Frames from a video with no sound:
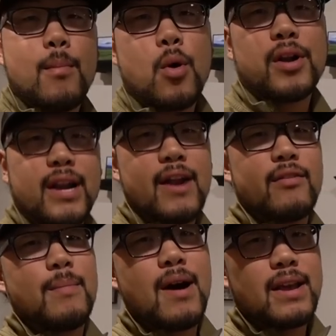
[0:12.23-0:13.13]
Morning,
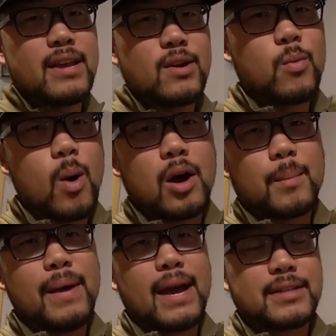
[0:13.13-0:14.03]
everybody.
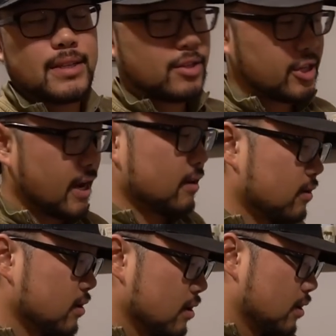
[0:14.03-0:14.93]
Welcome back to the
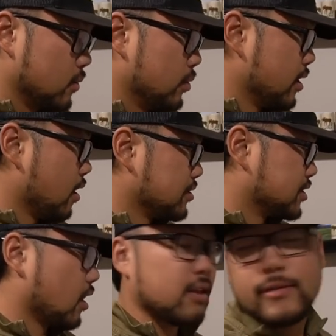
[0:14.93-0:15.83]
channel. We are
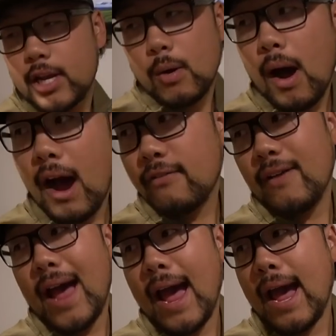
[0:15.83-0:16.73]
starting the video
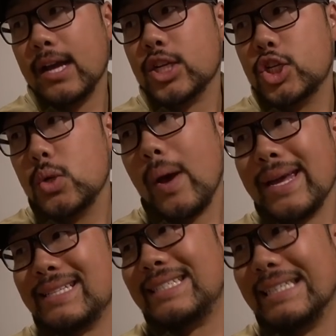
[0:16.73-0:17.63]
off at two
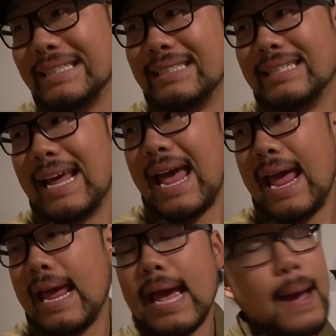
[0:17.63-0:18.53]
eighteen
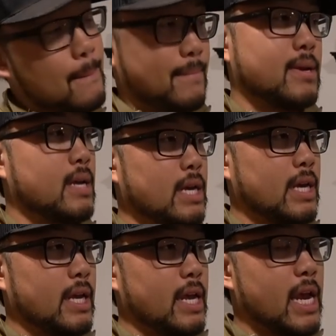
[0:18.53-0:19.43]
A M
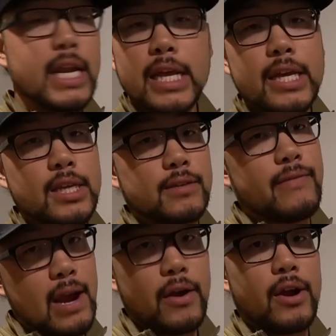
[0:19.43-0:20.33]
It is
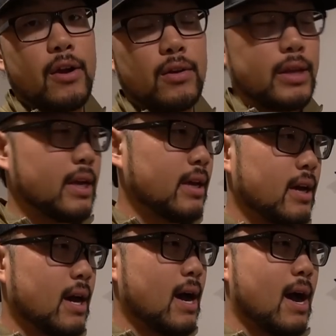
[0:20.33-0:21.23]
very early.
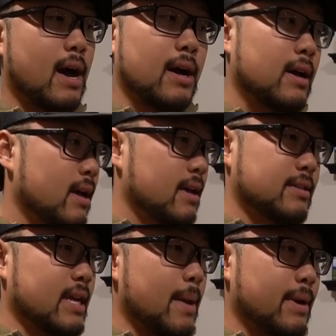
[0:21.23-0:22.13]
Uh,
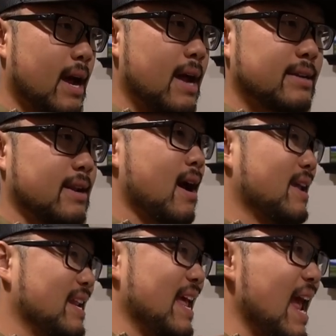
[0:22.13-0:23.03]
Sam and I did not
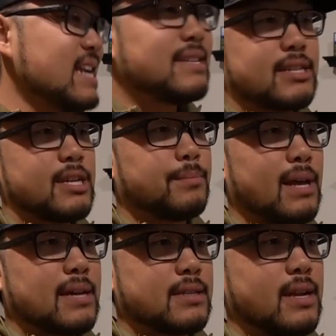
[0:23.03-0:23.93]
get any sleep
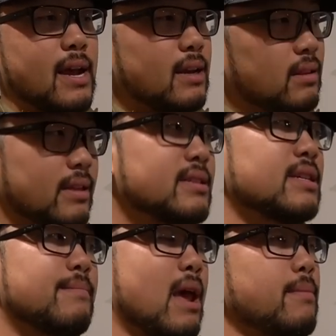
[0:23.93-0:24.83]
last night.
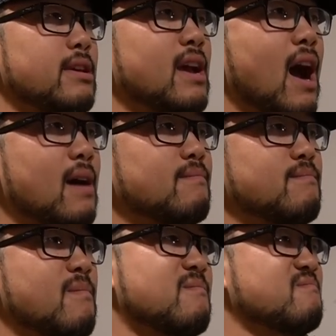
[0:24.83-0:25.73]
Lindsay maybe got,
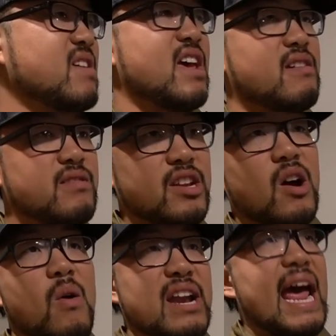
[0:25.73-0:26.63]
eh, you
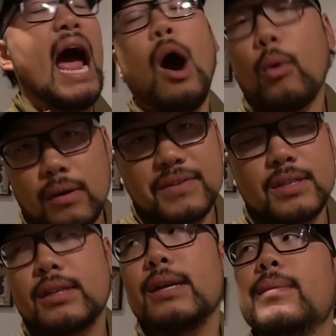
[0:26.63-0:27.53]
know, an hour of
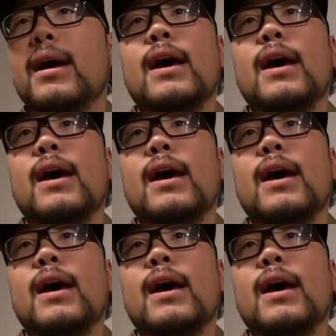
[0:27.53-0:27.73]
sleep.